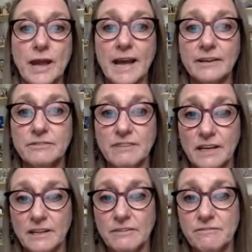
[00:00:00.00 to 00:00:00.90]

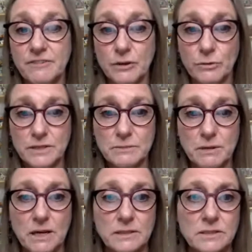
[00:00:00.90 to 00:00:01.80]
activating the fear
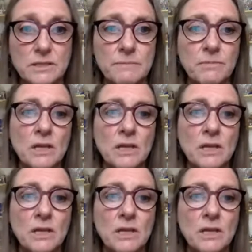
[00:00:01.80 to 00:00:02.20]
response.